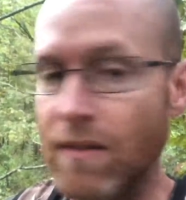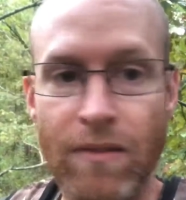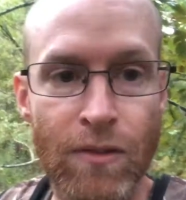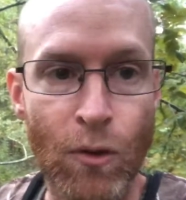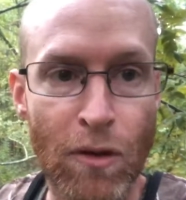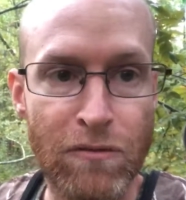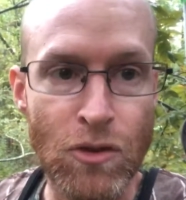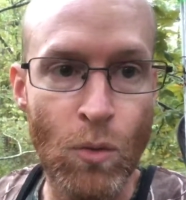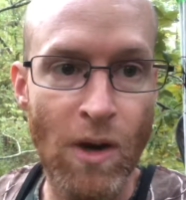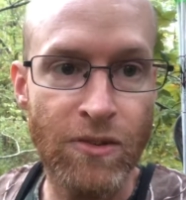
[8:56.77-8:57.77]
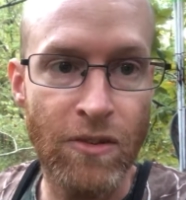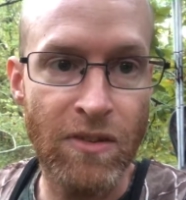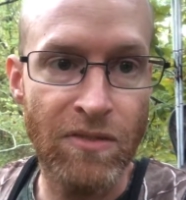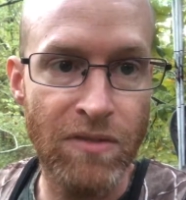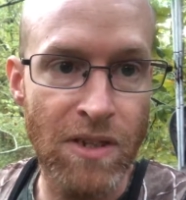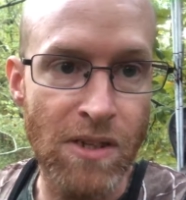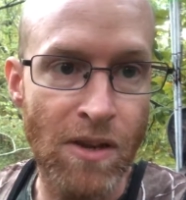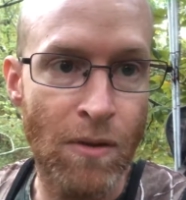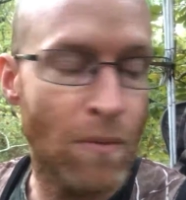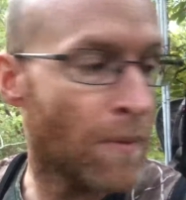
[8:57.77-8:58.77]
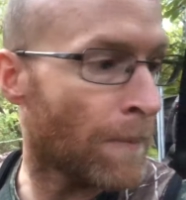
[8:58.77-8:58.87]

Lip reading: So if you watch this video